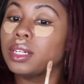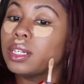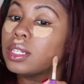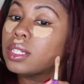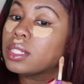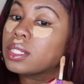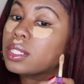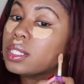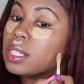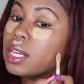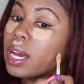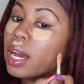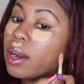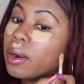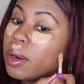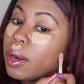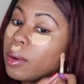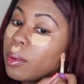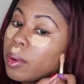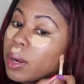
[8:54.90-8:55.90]
and see
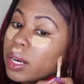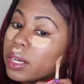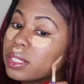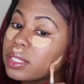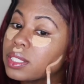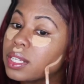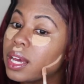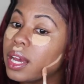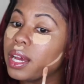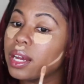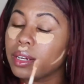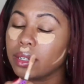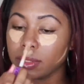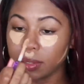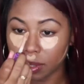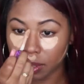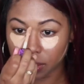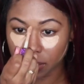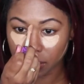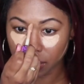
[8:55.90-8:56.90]
how it works
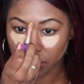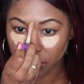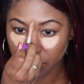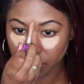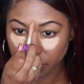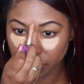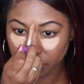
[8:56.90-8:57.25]
out.